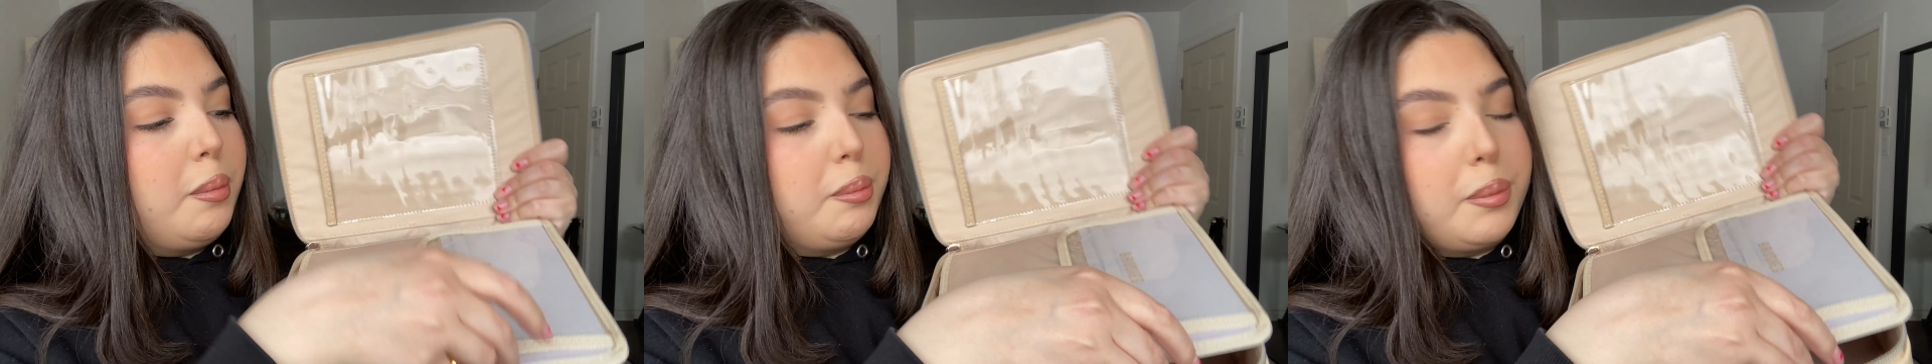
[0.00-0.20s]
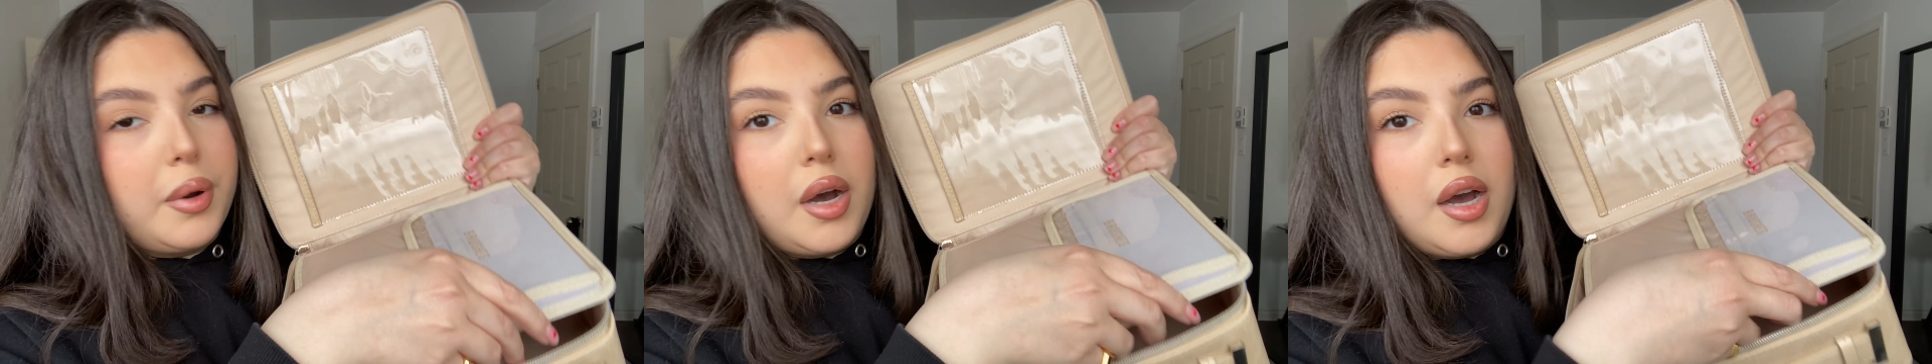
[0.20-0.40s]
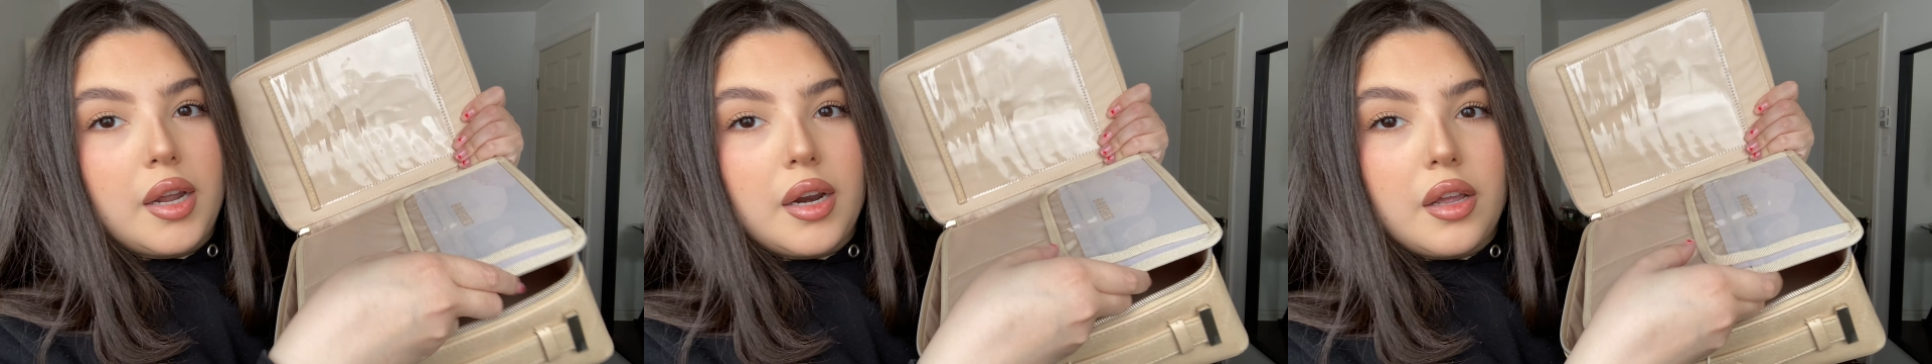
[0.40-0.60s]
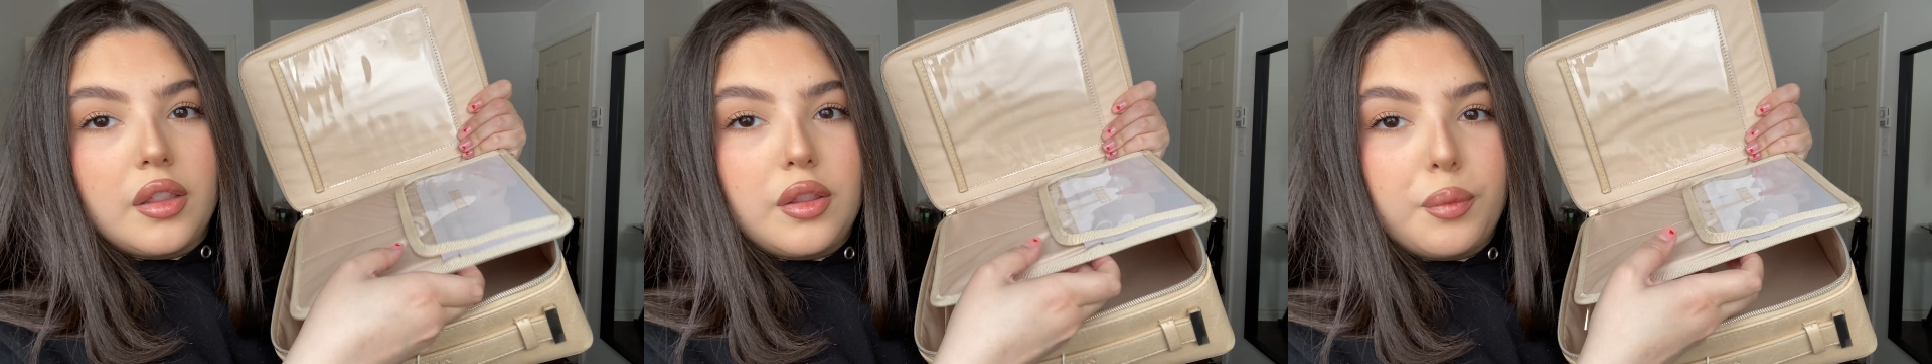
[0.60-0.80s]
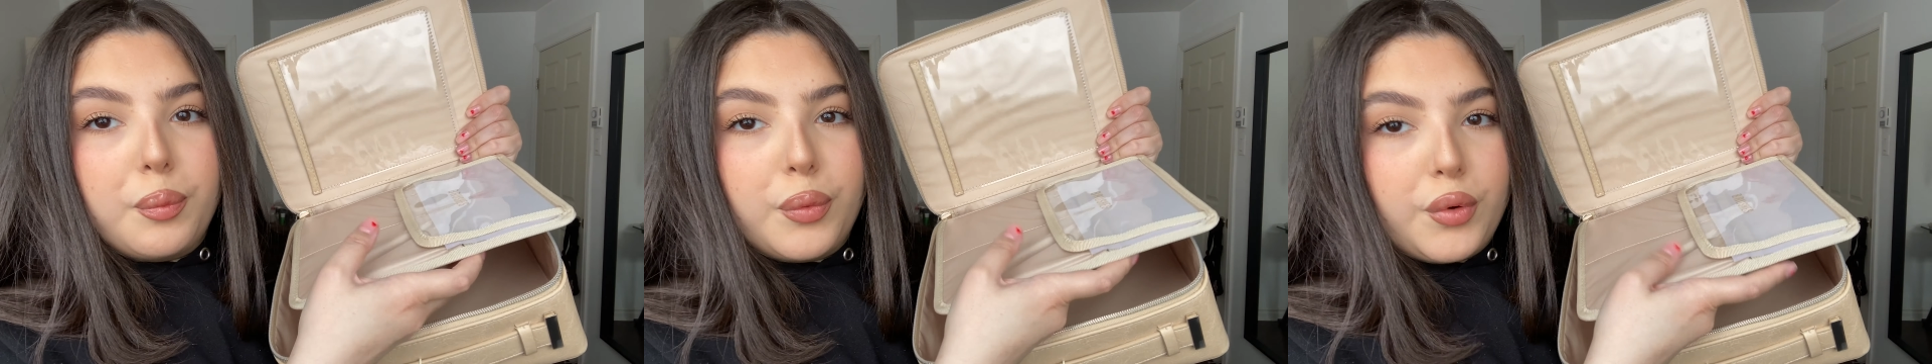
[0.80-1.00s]
But
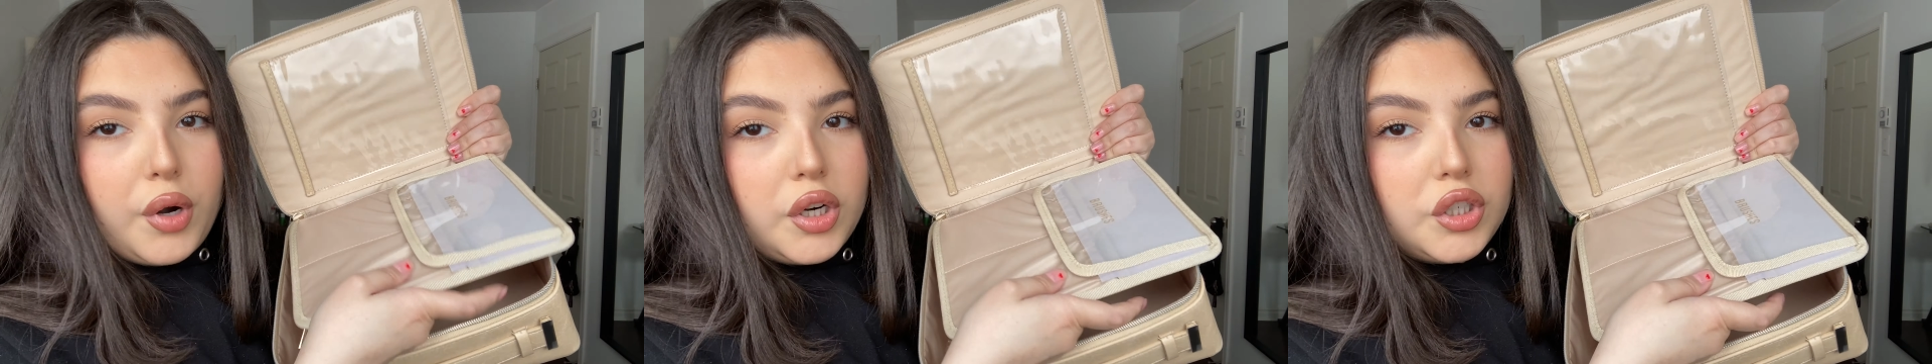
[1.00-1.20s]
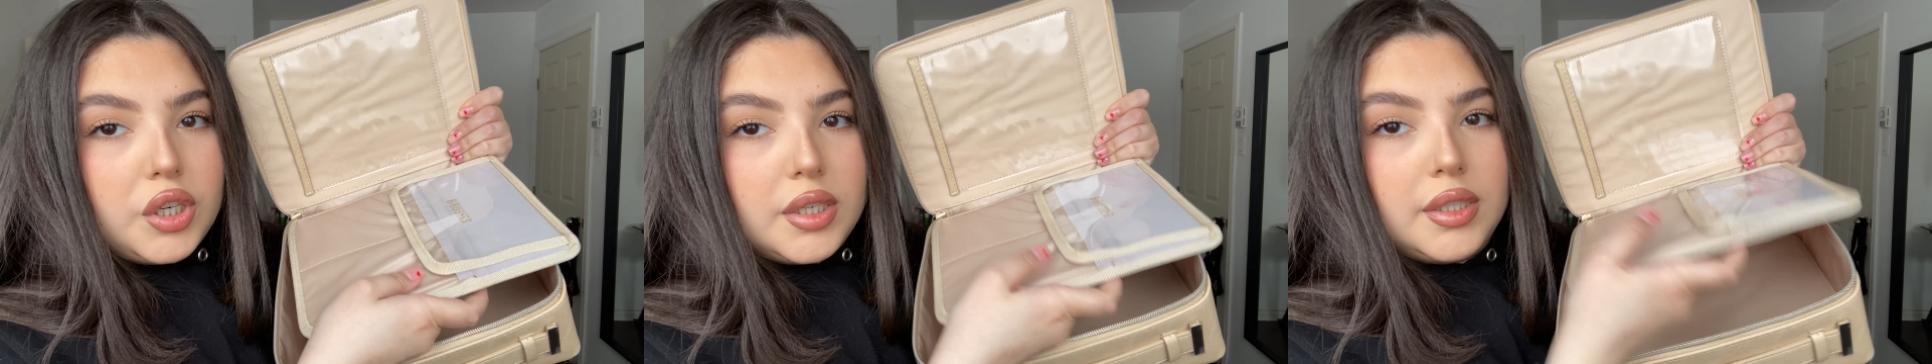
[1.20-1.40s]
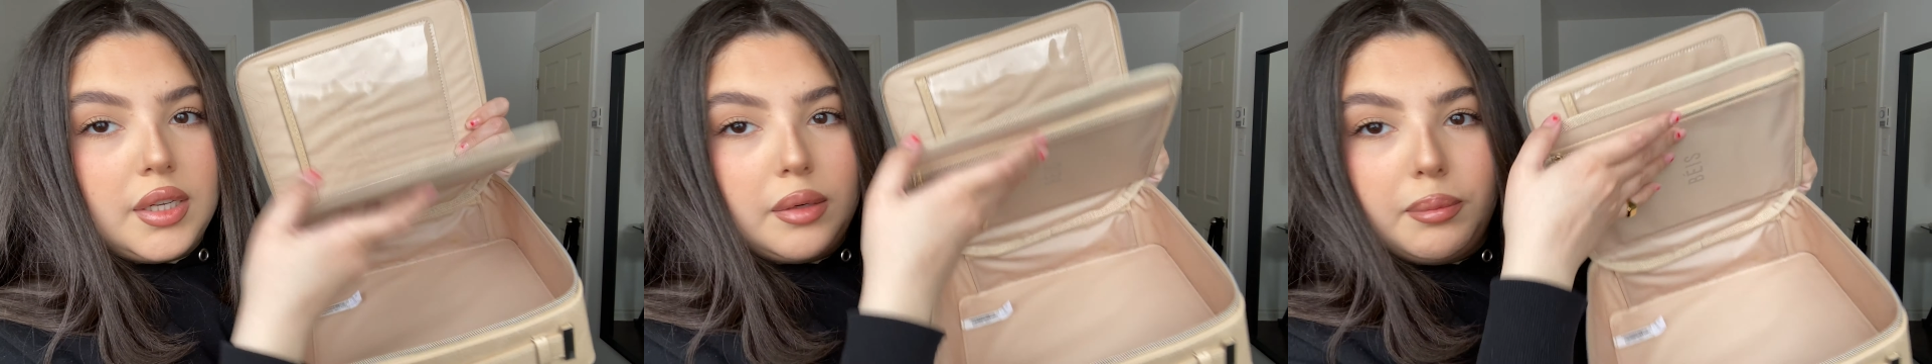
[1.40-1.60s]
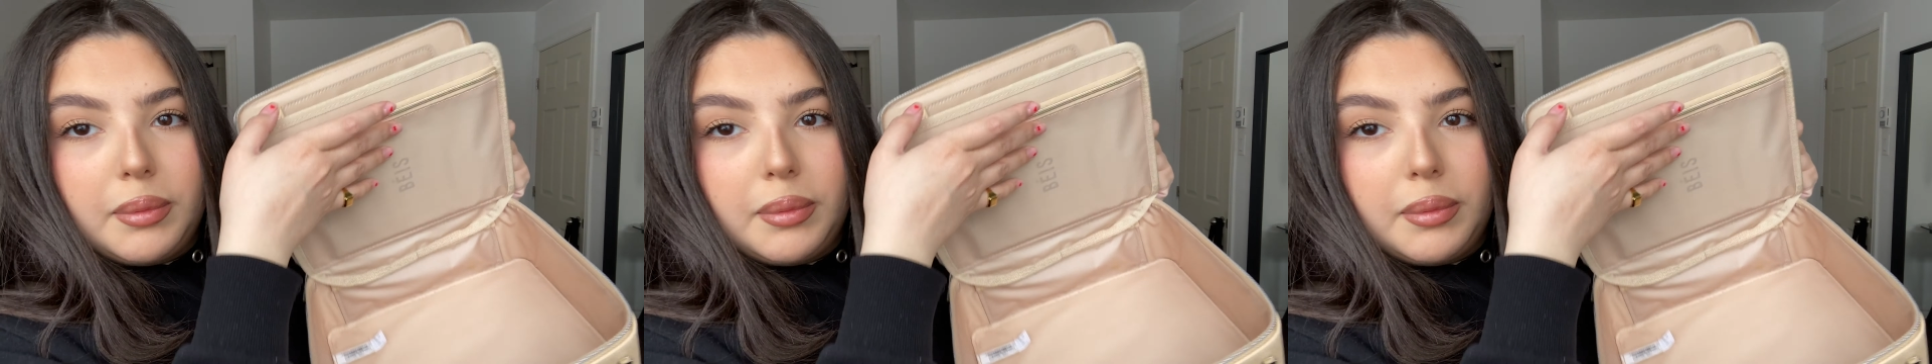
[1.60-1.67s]
the brushes and